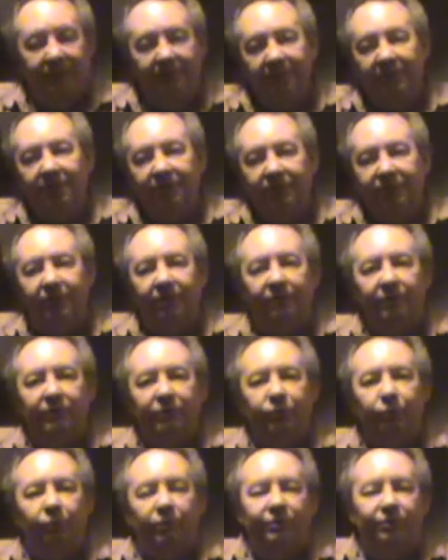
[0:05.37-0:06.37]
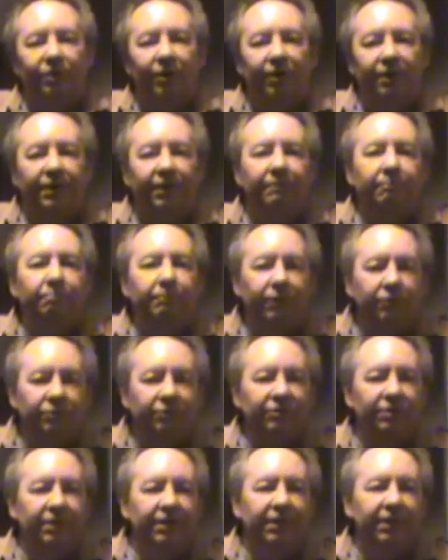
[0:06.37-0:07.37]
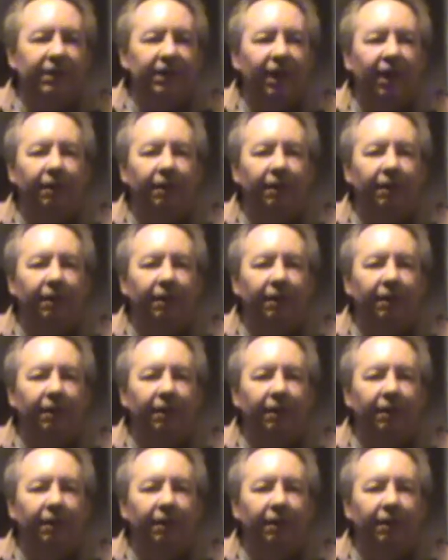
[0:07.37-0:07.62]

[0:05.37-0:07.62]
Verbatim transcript: in this series we're talking mostly